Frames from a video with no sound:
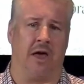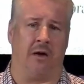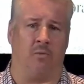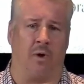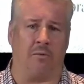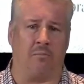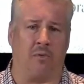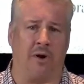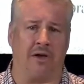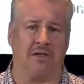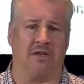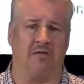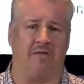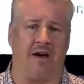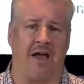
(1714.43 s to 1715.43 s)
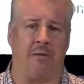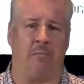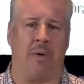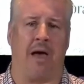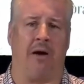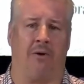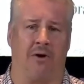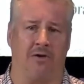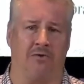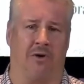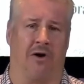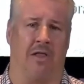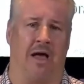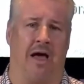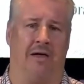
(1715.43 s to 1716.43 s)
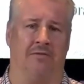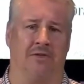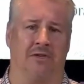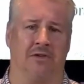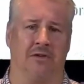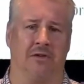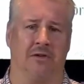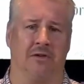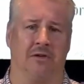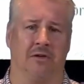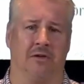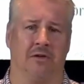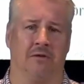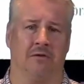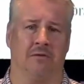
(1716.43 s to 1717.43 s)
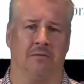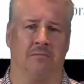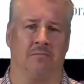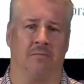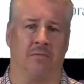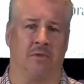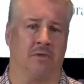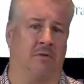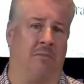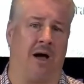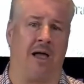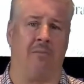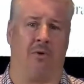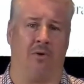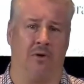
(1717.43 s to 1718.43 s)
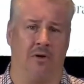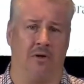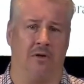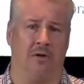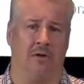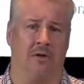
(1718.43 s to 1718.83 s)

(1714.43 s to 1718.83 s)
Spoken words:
And what brings divine power to our lives? The Bible.